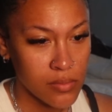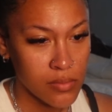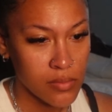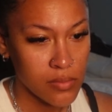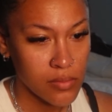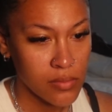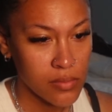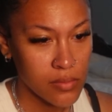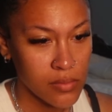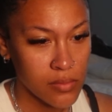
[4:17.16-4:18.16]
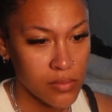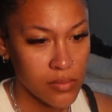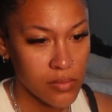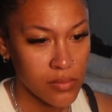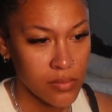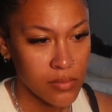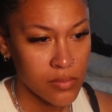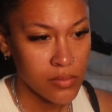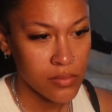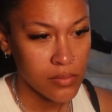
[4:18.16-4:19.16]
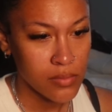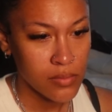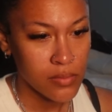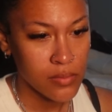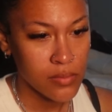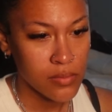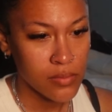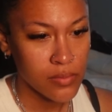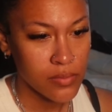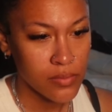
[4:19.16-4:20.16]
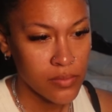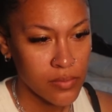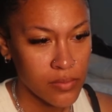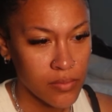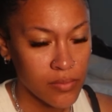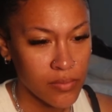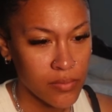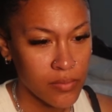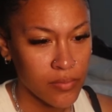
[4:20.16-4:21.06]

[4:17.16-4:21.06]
[no speech]